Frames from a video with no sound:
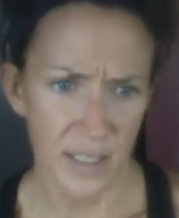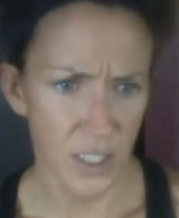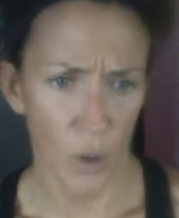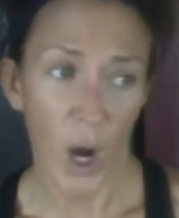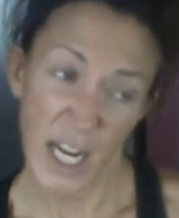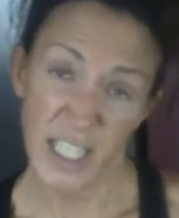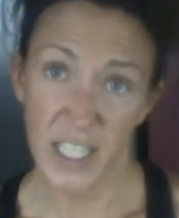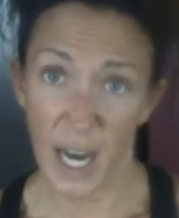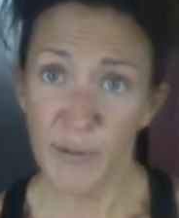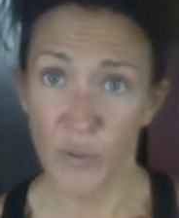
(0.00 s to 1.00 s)
And so I
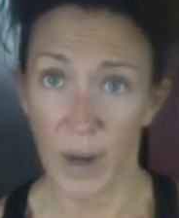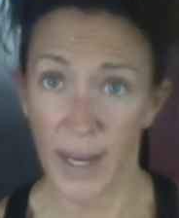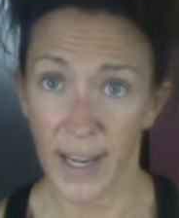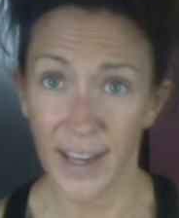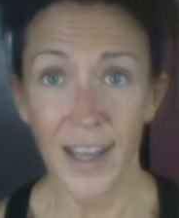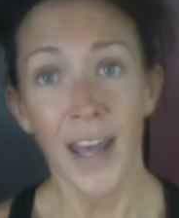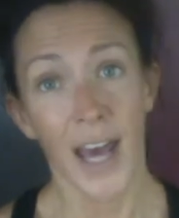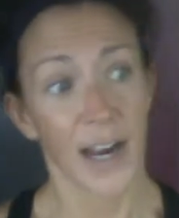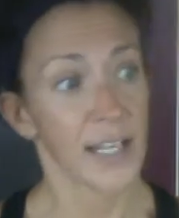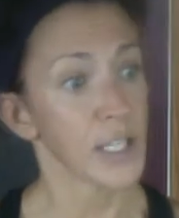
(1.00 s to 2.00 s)
stopped running
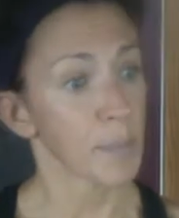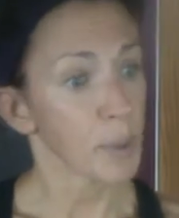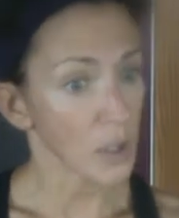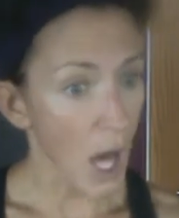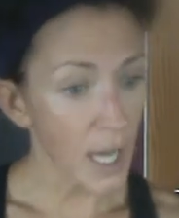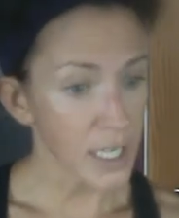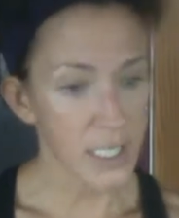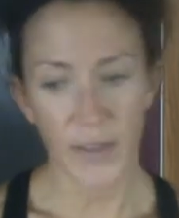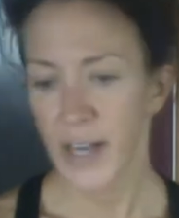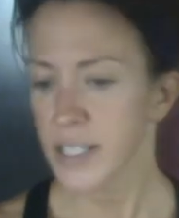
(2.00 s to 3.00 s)
and I did
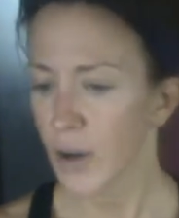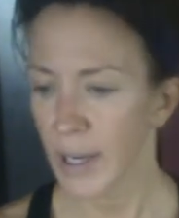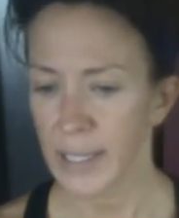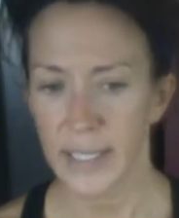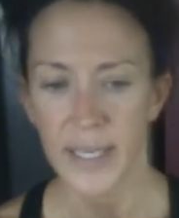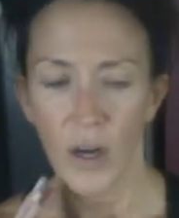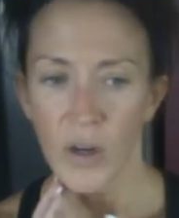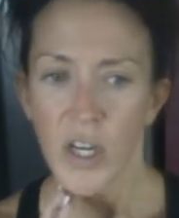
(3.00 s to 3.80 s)
Pilates, and that's how I leaned down.